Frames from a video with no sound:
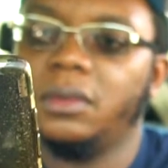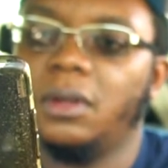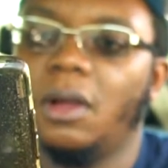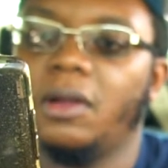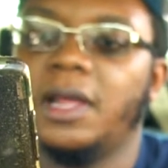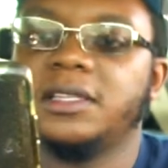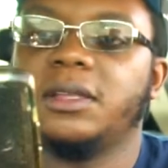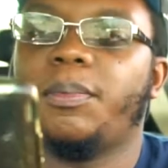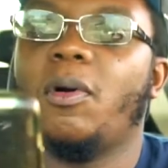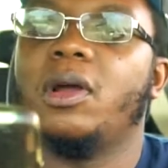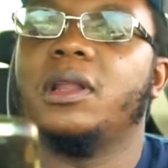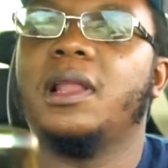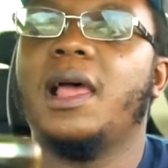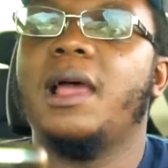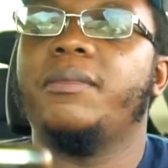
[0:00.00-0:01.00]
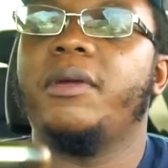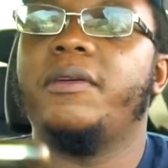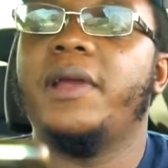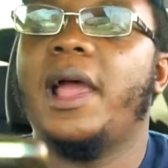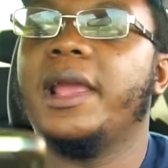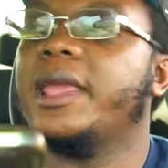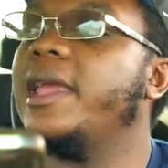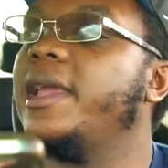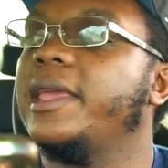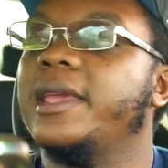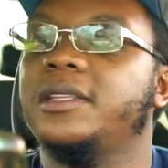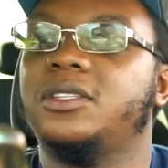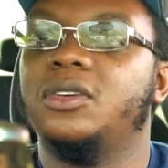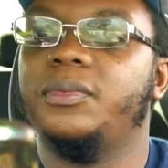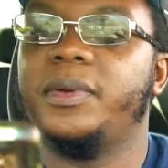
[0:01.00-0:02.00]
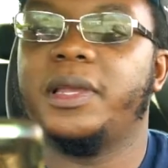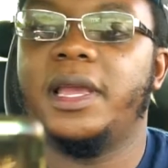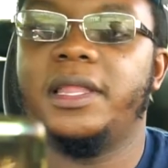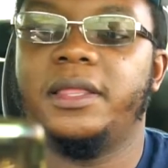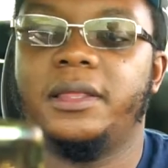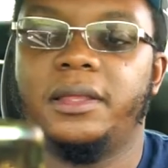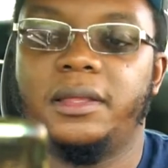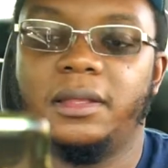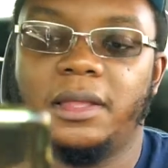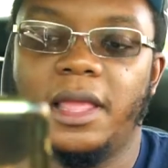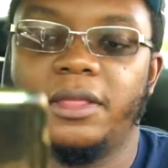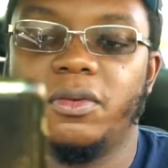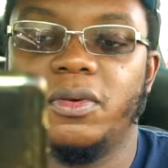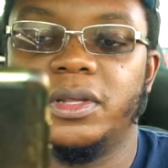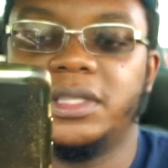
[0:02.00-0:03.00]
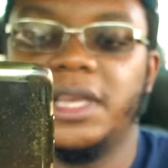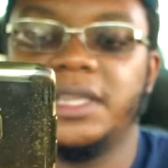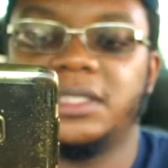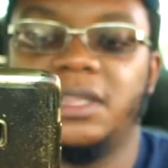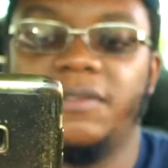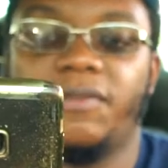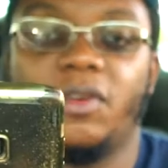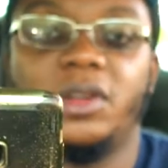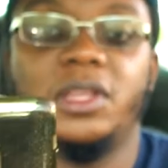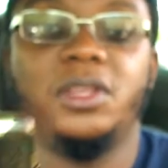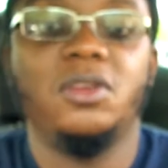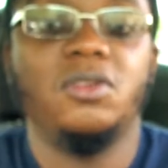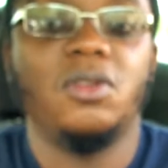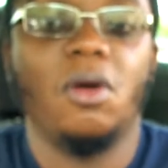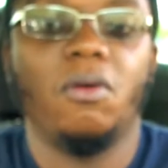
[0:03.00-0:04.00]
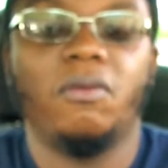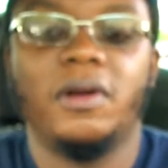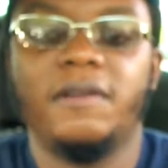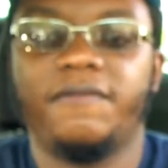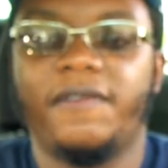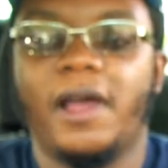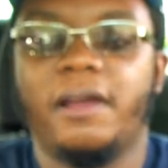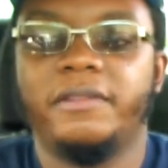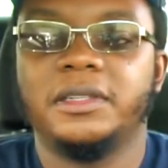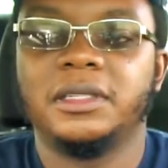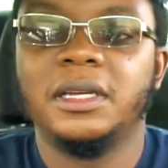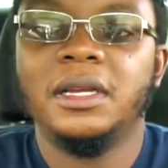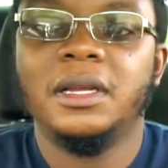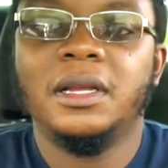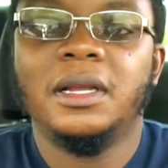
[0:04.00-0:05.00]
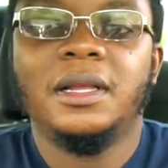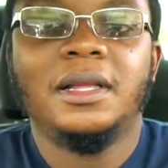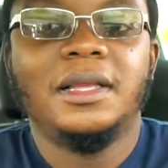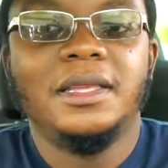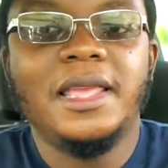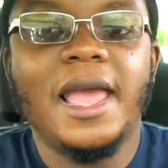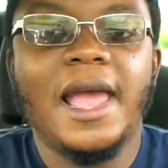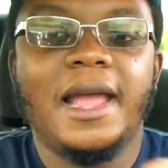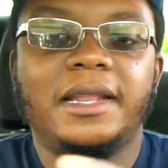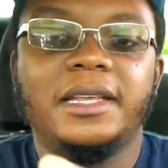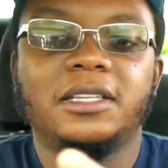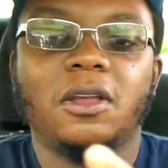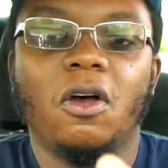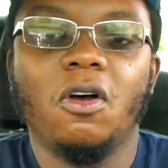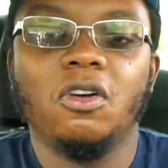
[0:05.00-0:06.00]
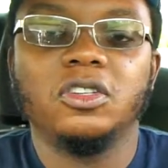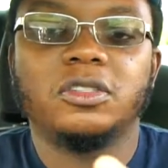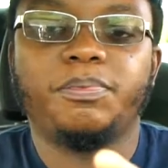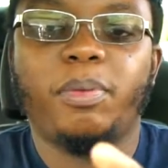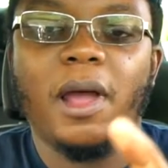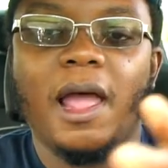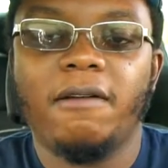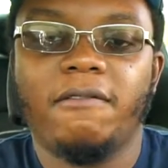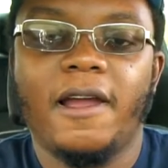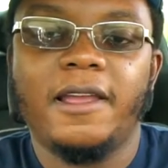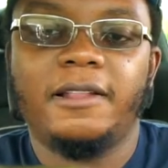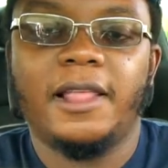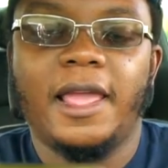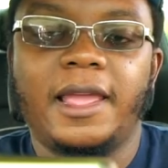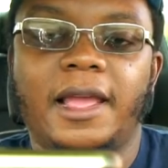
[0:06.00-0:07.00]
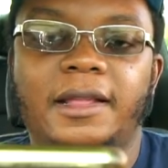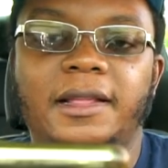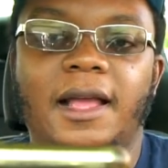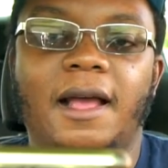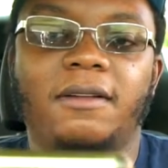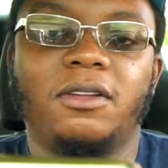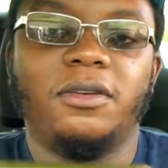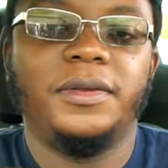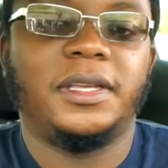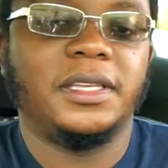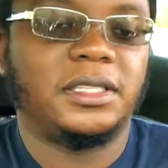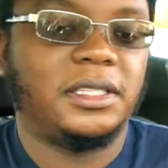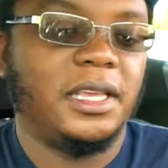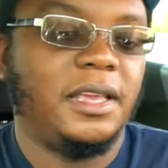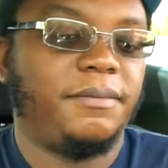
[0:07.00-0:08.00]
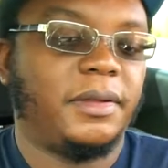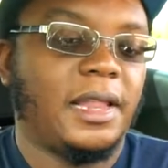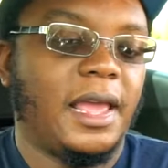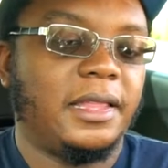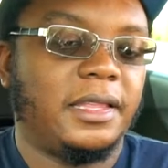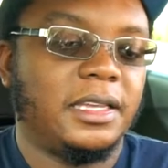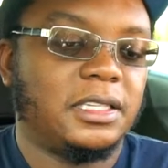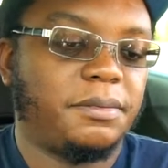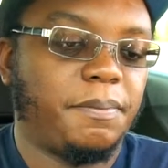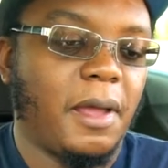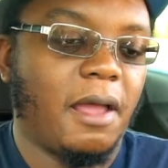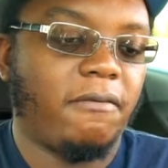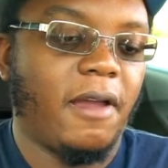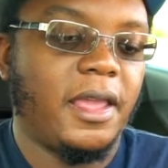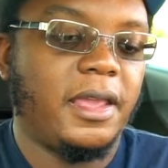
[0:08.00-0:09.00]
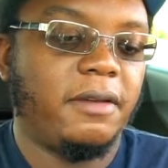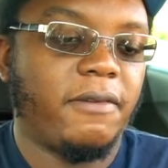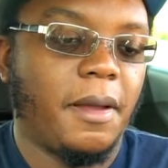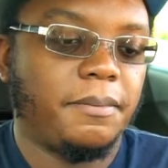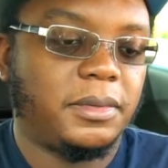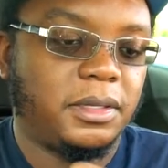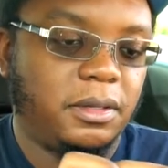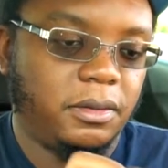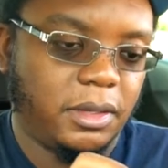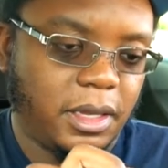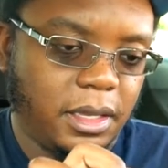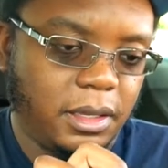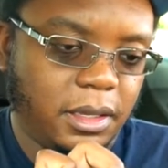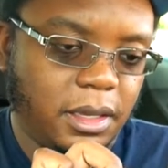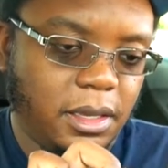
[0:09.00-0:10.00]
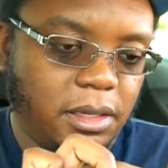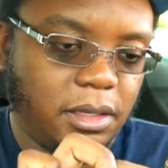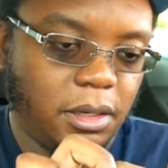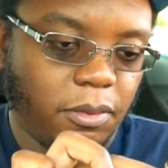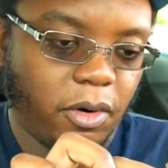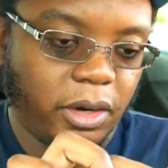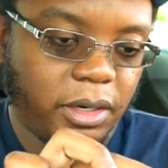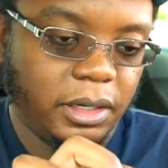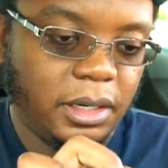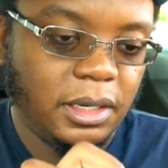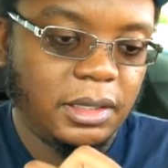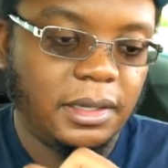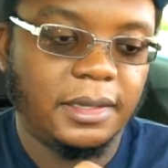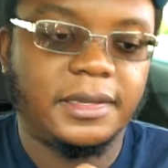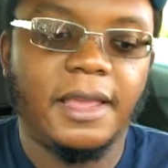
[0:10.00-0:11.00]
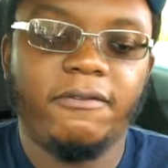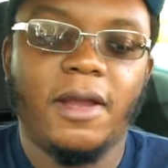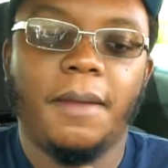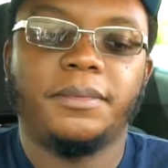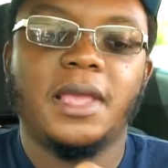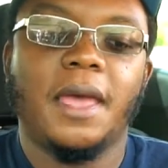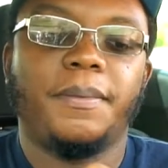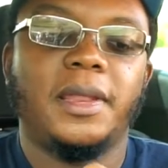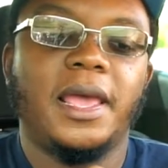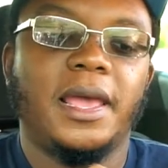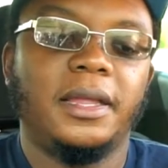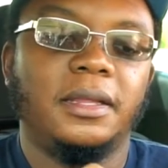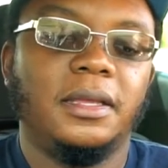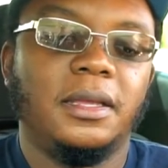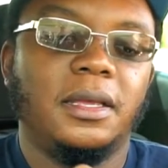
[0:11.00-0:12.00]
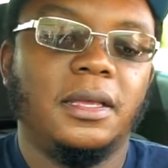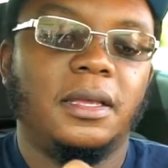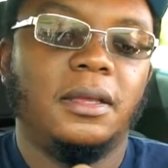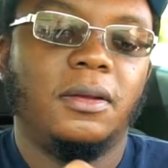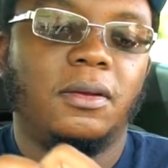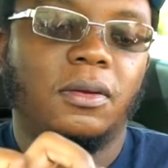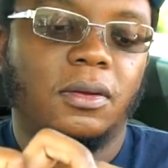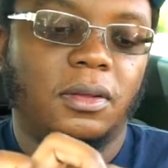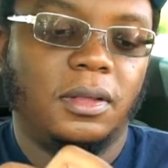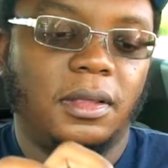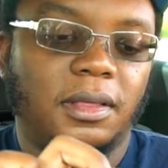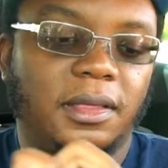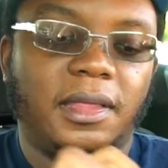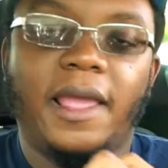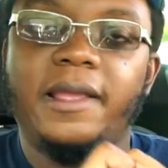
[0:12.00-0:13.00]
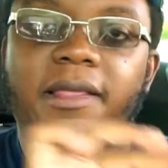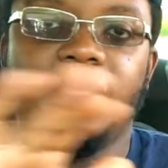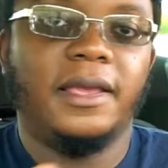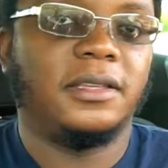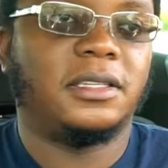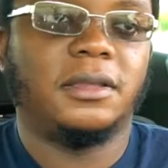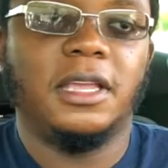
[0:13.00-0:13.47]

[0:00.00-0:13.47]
oh, that's the part of the library I can't get to because they're doing testing for the you-know-what virus. Yeah, this whole spot, right, like, I don't know if you can see it, but like this spot right here, I'm can, can you see the marker? The tap where I'm tapping at? They, it's,